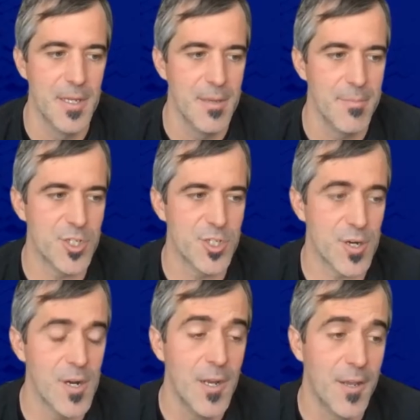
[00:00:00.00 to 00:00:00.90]

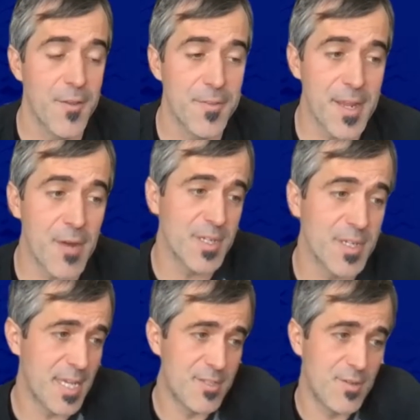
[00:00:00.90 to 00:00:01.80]
mature. Another thing I want to
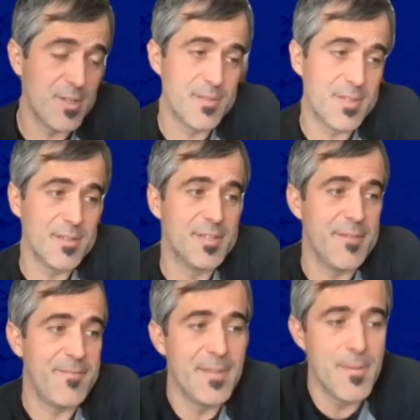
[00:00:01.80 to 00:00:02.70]
say too, the
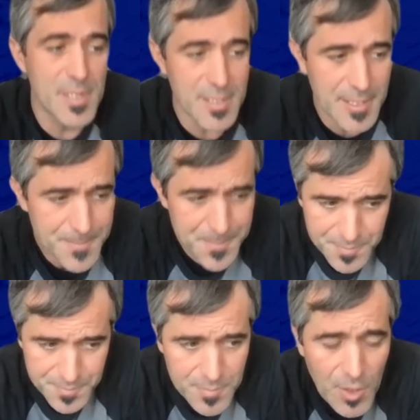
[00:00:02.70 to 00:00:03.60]
defendability,
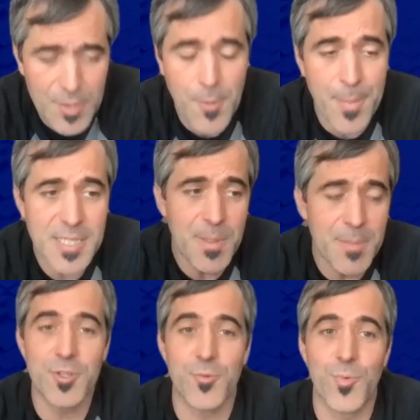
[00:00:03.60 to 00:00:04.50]
the best
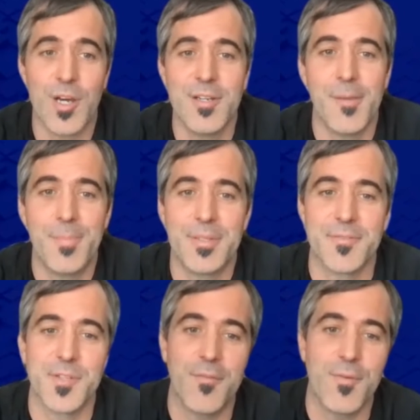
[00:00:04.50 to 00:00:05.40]
people to run a piece of
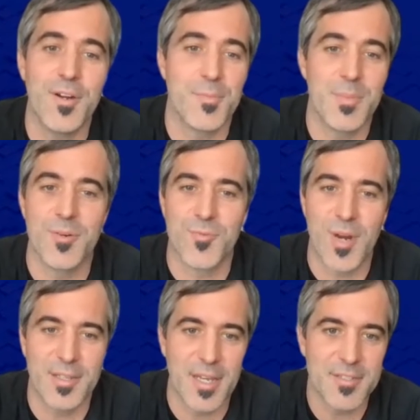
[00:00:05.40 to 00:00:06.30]
software are the people who
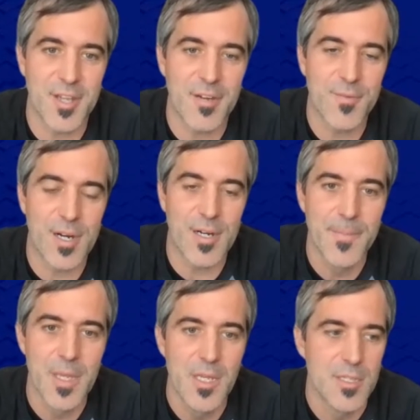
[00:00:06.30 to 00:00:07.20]
write that software.
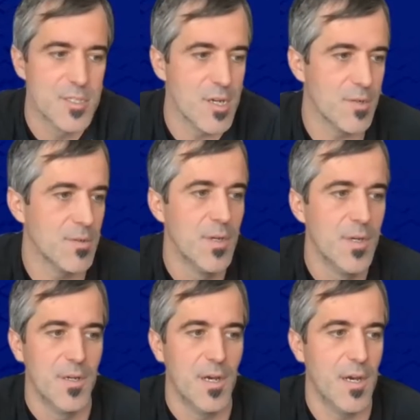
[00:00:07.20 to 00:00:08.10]
So
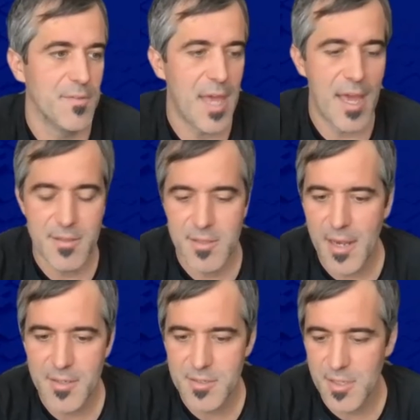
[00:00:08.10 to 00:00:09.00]
that
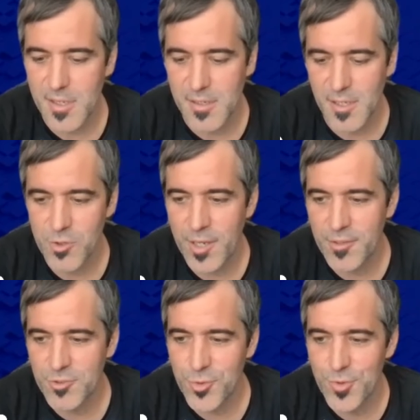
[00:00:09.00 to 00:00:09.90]
is a greater
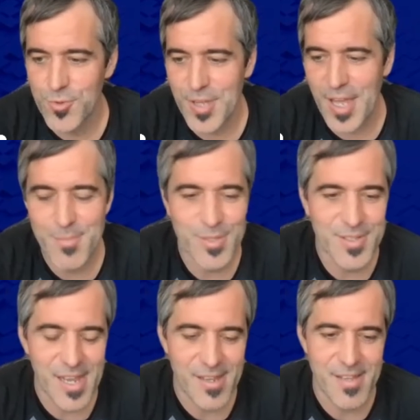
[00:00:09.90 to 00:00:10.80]
truth I
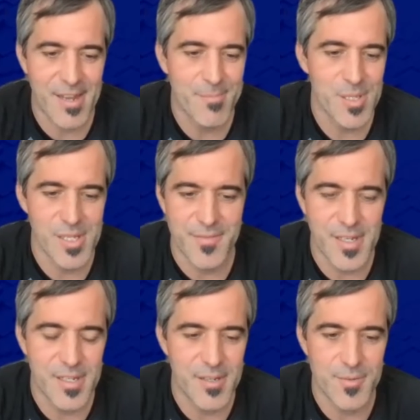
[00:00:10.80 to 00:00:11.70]
believe
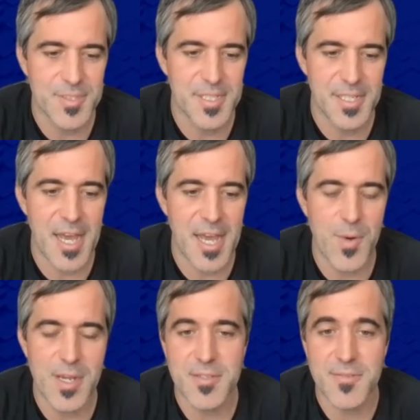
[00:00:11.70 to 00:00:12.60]
in, and will stay that
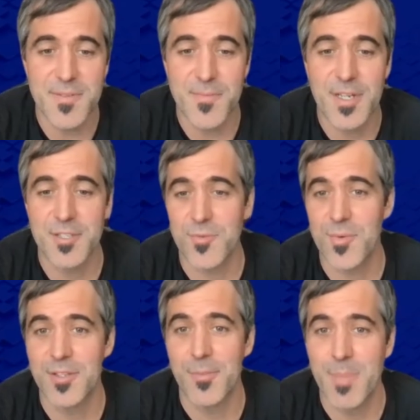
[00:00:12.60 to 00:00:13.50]
way. So if you want to
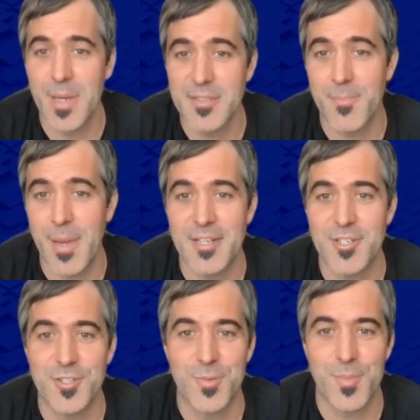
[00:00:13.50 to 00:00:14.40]
run the best
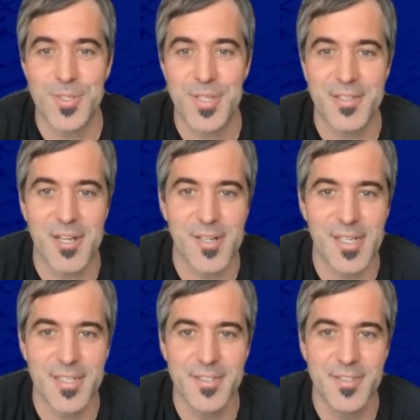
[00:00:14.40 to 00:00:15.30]
Apache superset there
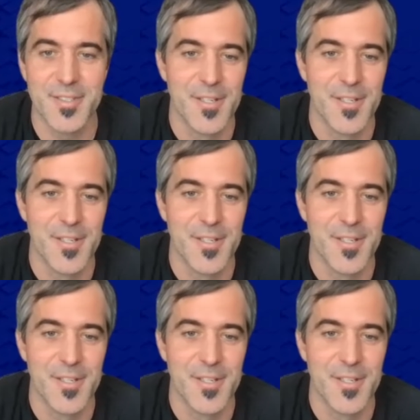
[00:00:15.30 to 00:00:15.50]
is,